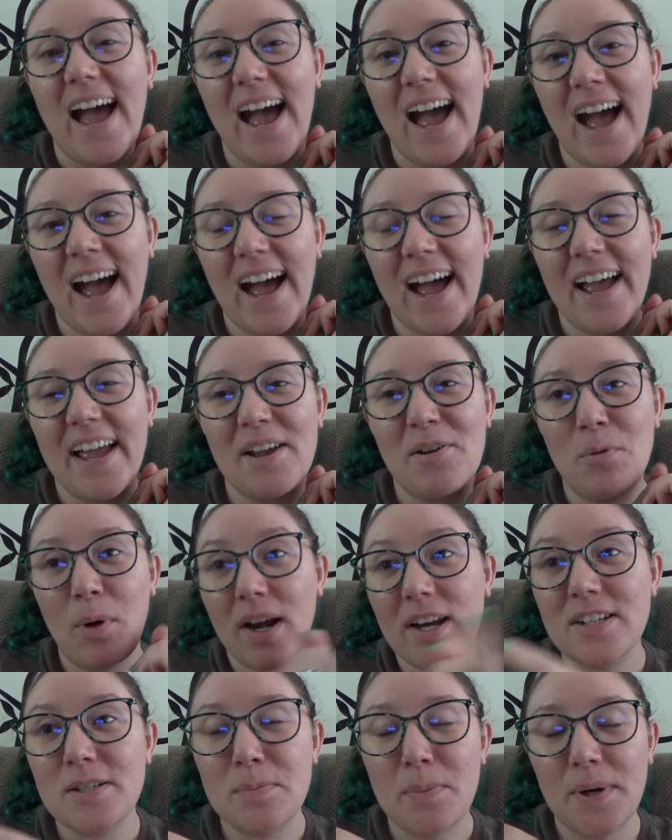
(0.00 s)
I
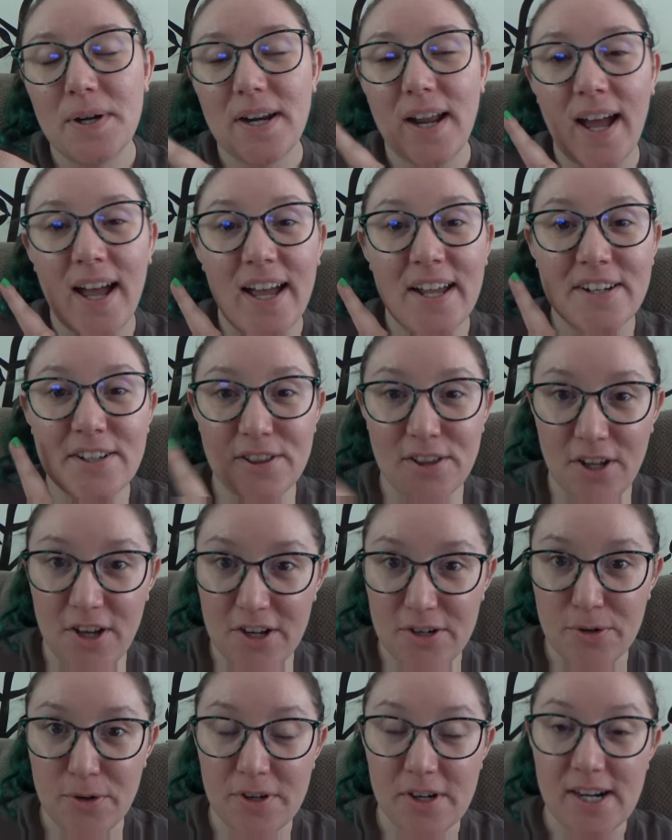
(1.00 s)
wanted to put on
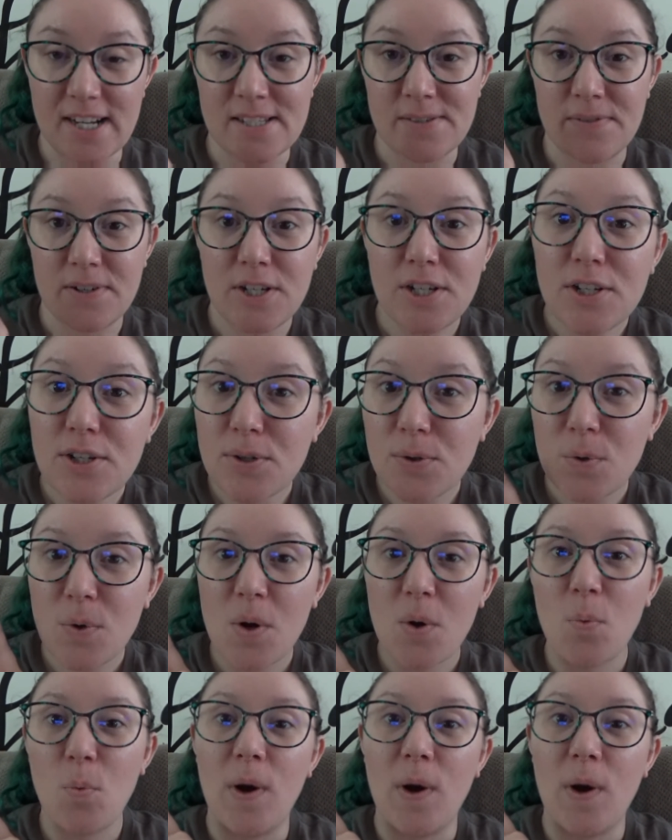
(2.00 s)
Law & Order SVU